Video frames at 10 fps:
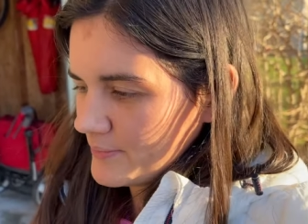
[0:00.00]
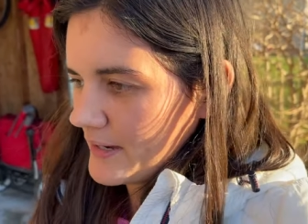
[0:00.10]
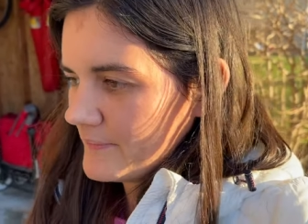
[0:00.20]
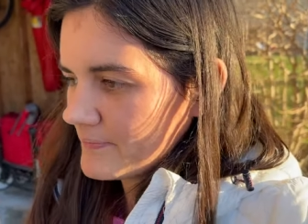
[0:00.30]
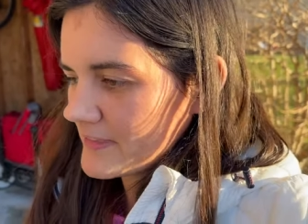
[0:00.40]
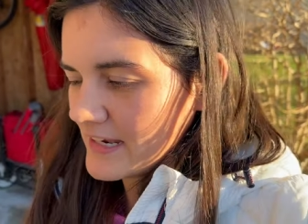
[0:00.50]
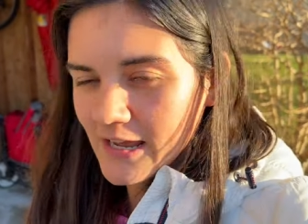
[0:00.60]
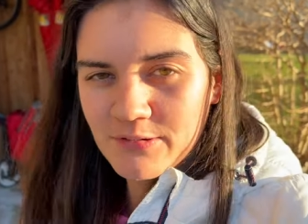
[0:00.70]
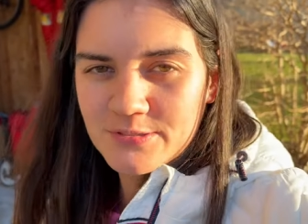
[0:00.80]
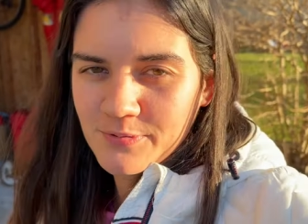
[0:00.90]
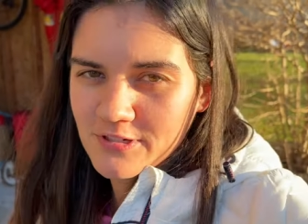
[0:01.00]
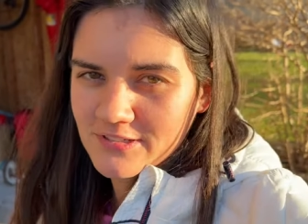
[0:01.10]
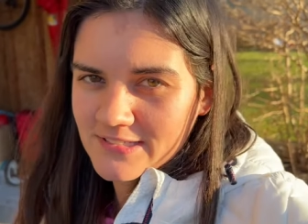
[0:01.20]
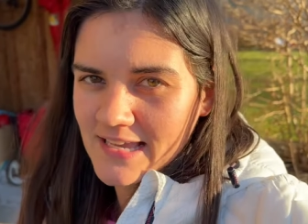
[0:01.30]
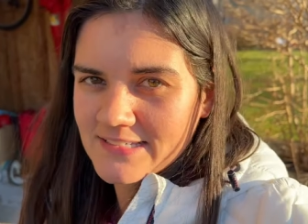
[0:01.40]
But today was
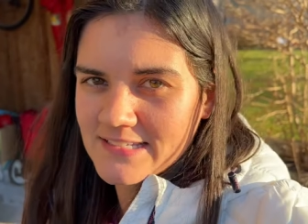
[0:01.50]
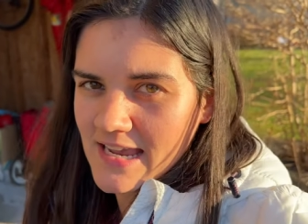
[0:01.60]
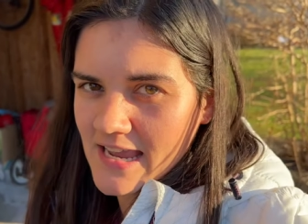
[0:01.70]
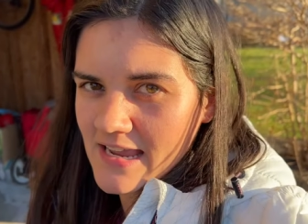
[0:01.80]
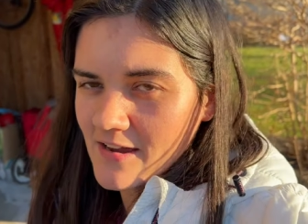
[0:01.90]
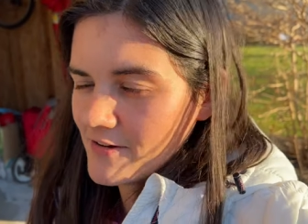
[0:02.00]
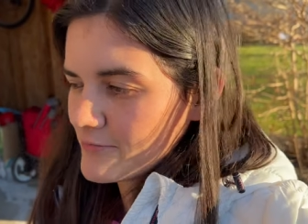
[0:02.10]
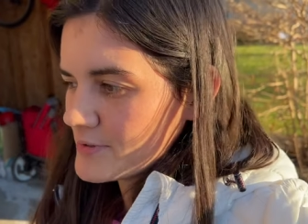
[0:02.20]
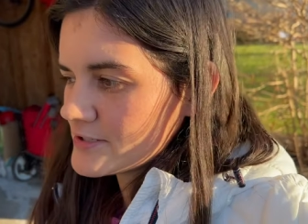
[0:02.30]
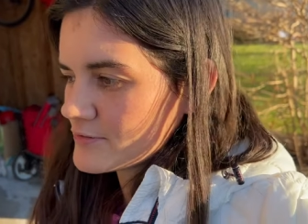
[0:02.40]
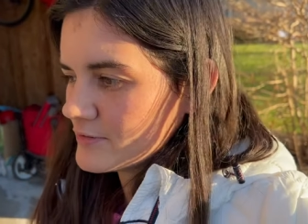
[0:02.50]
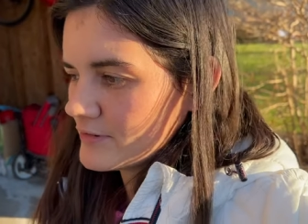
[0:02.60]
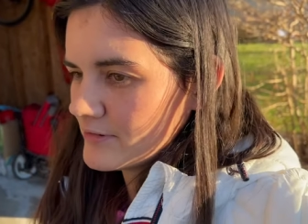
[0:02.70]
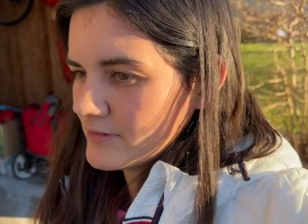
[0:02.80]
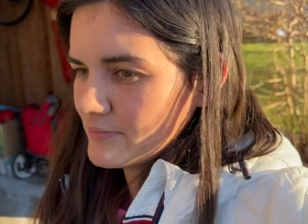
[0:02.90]
Porter's last day of
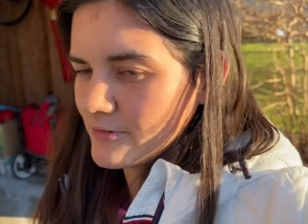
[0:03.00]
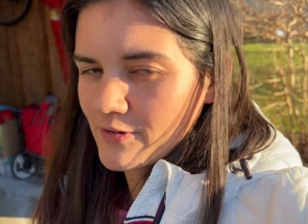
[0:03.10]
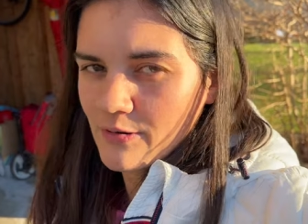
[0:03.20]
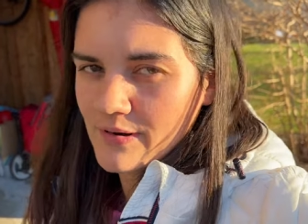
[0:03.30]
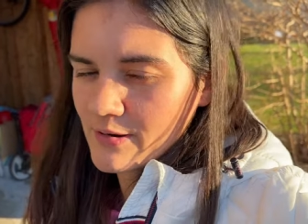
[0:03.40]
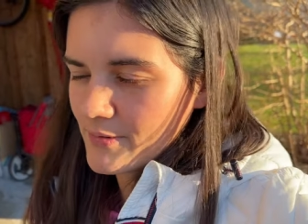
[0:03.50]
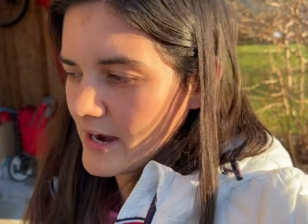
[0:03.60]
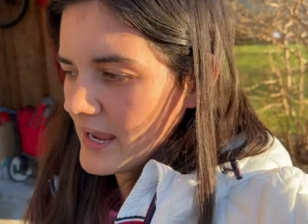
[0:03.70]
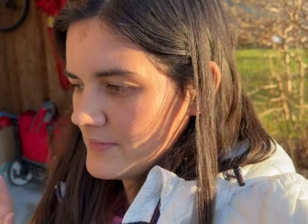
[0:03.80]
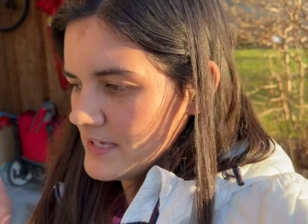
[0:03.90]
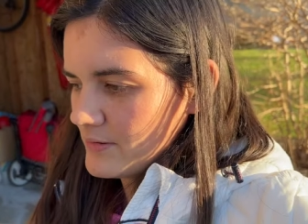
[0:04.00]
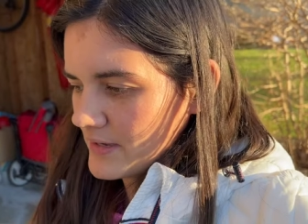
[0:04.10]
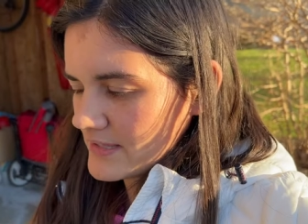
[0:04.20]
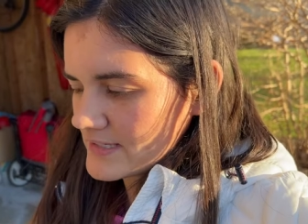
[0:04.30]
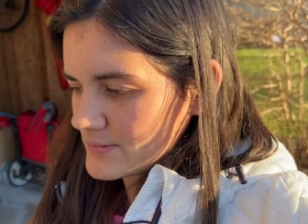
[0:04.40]
preschool before winter break. He
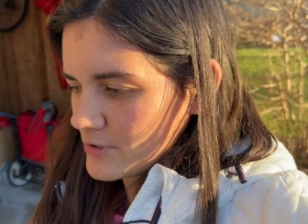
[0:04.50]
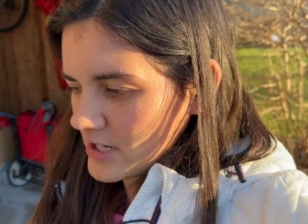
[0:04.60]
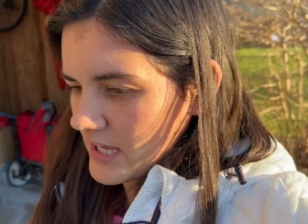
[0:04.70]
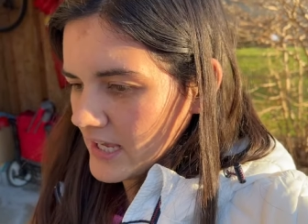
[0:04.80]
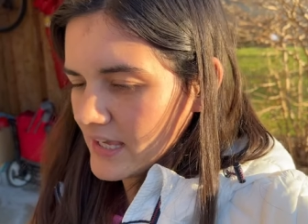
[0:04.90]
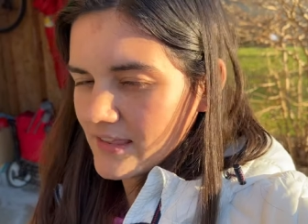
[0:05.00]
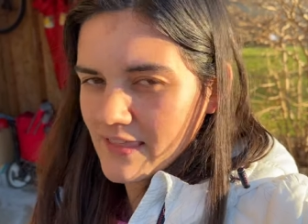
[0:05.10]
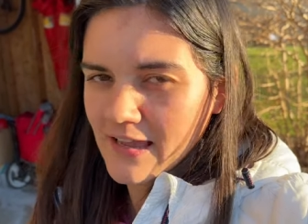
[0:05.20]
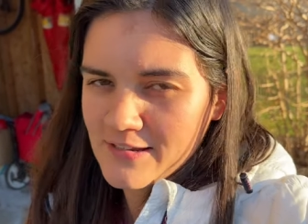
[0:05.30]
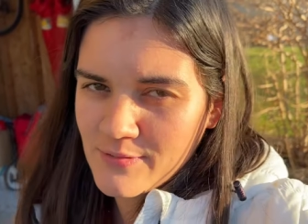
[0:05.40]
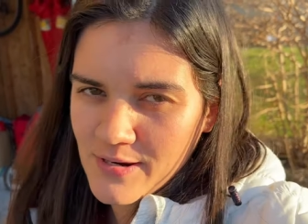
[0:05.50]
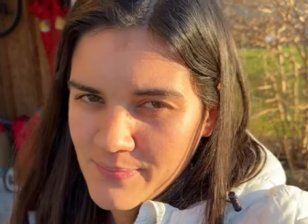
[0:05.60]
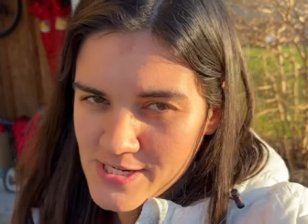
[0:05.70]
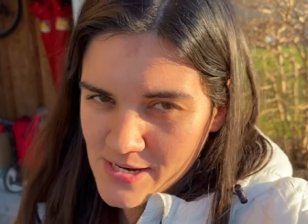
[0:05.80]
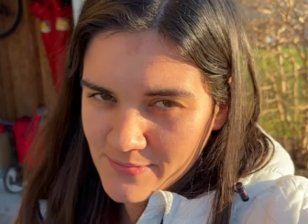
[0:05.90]
went this morning. They got to wear
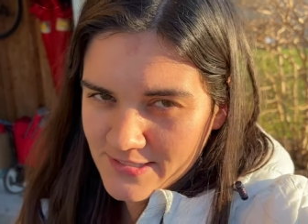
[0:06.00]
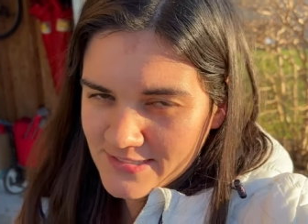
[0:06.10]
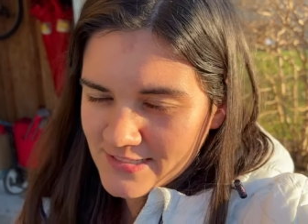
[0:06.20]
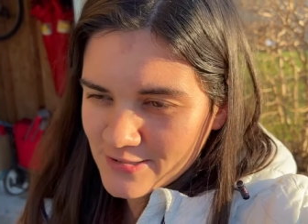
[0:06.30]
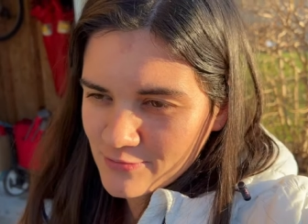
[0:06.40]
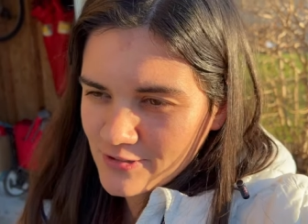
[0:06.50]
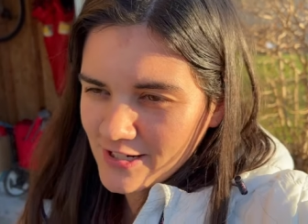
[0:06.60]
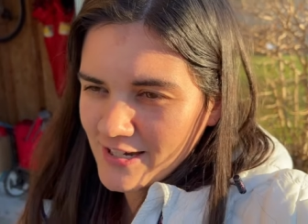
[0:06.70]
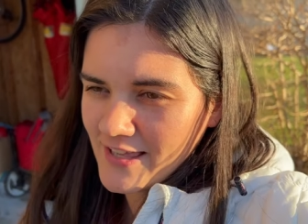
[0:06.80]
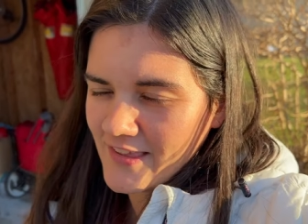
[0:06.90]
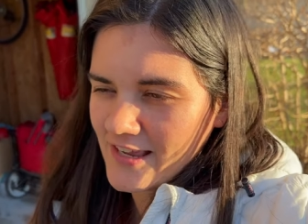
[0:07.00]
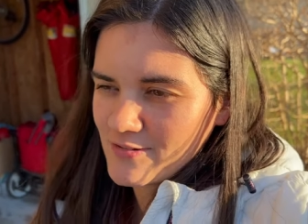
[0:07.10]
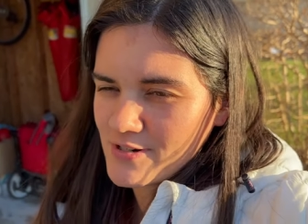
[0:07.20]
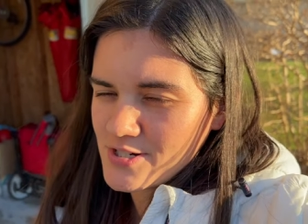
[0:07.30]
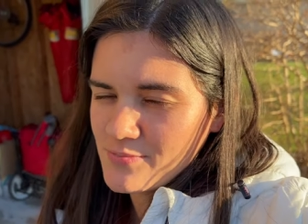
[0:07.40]
pajamas to school and they got
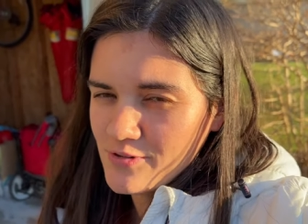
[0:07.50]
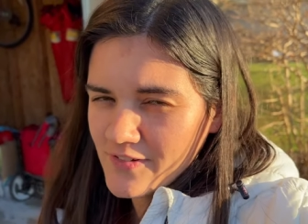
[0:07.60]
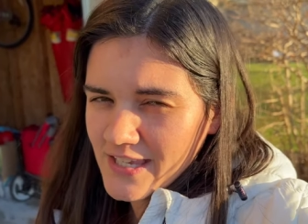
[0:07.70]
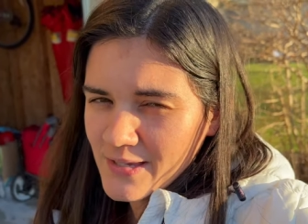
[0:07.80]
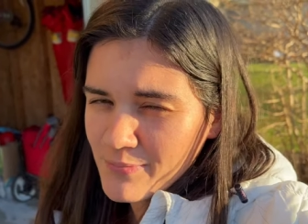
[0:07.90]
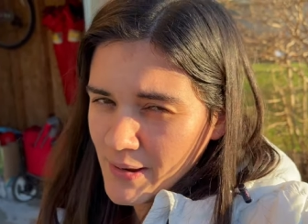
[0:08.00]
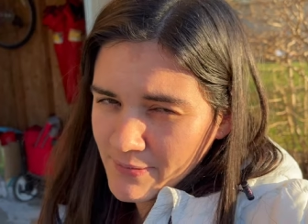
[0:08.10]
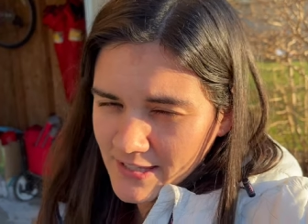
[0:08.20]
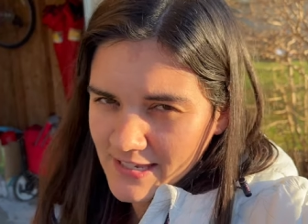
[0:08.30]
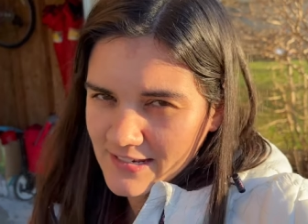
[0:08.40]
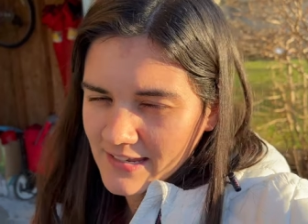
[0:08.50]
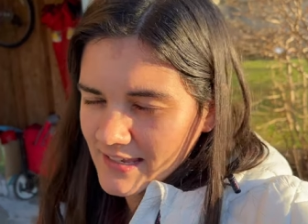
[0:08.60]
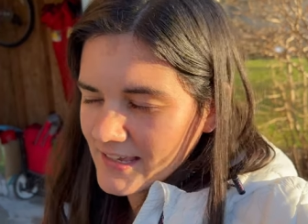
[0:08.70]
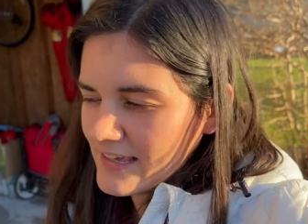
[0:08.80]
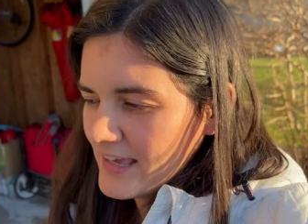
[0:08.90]
to watch a movie, Prep and
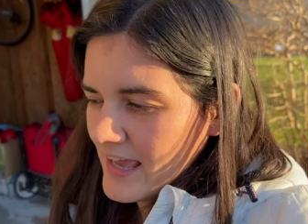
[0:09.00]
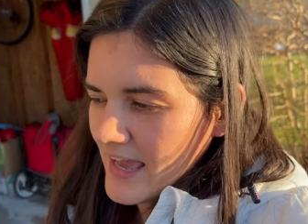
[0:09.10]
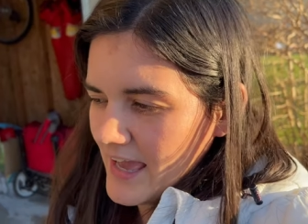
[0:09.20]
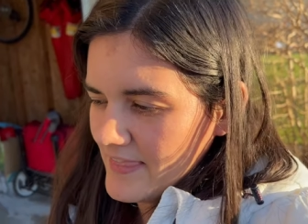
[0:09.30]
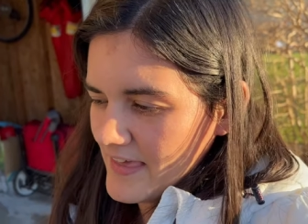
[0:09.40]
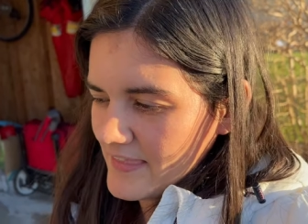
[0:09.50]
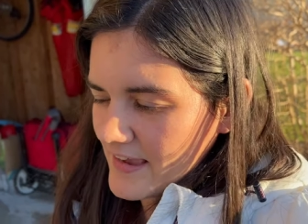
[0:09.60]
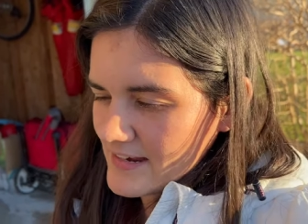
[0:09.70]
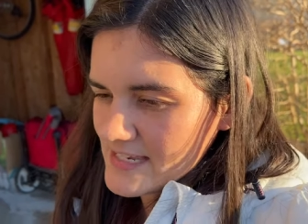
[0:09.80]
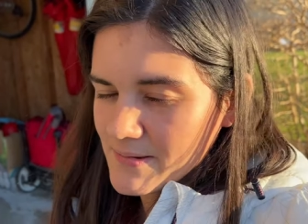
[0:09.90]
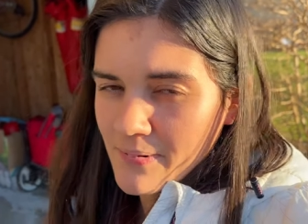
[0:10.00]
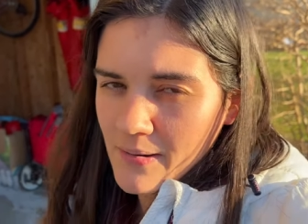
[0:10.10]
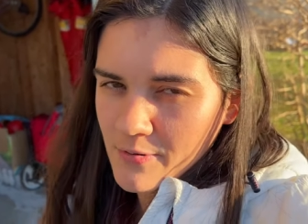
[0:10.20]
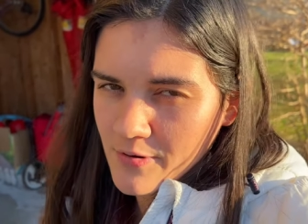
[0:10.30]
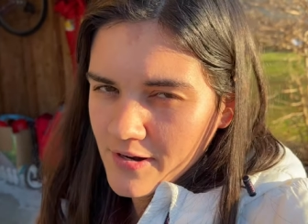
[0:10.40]
Landing, and then they got to eat
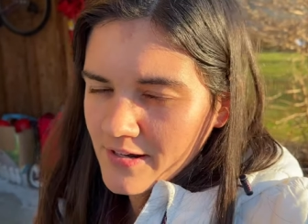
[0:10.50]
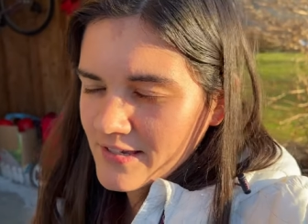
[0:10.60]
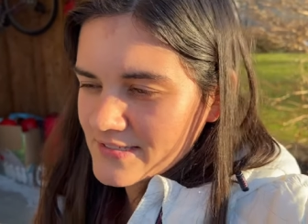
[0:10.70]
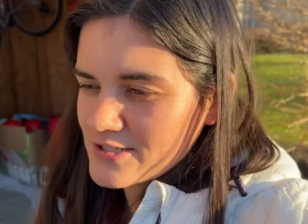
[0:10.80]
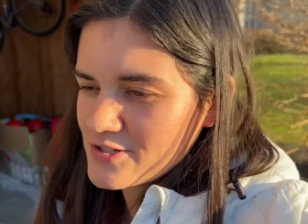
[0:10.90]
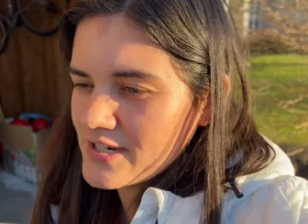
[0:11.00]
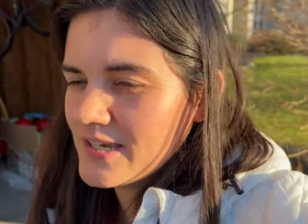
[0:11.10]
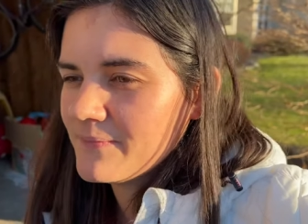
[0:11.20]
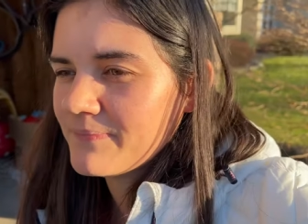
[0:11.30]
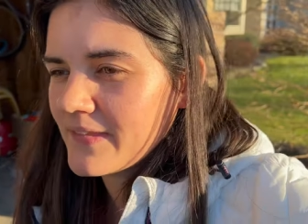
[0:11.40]
popcorn as a treat.